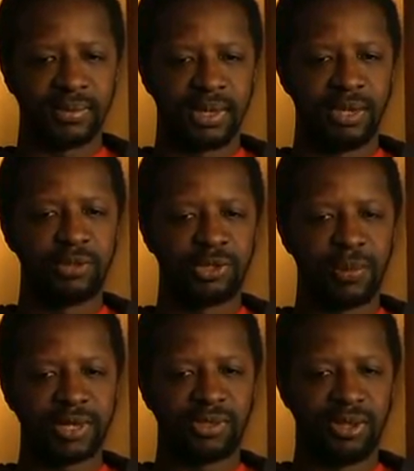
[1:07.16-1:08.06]
in
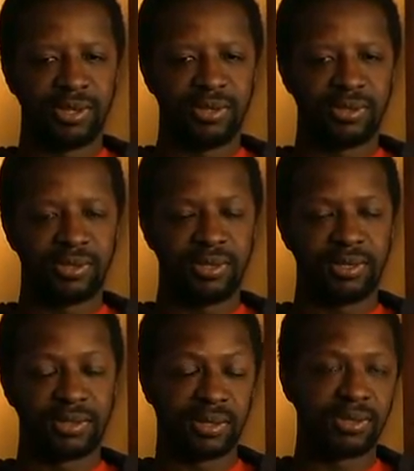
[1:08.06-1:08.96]
respect to these
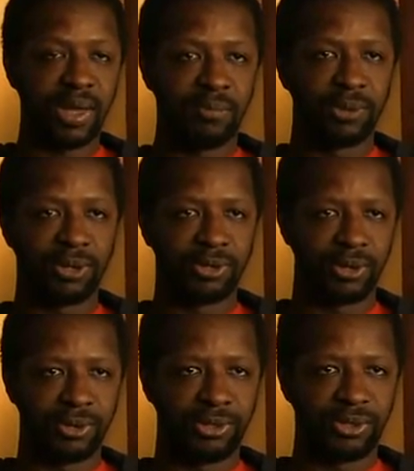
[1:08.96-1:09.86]
stop loss
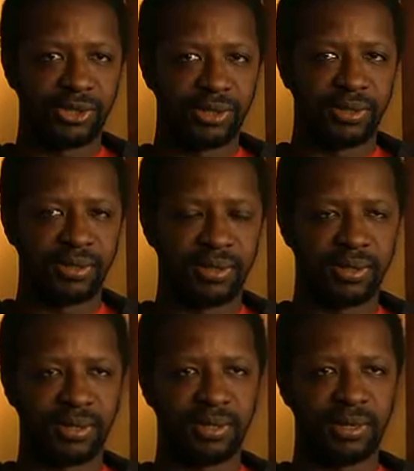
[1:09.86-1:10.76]
orders
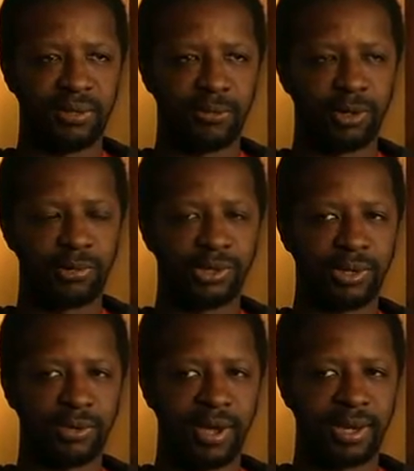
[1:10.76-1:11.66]
and deployment to
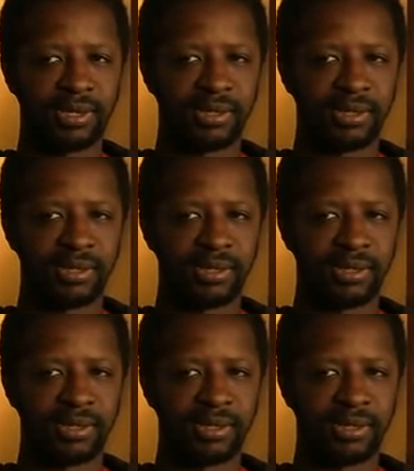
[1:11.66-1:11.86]
Iraq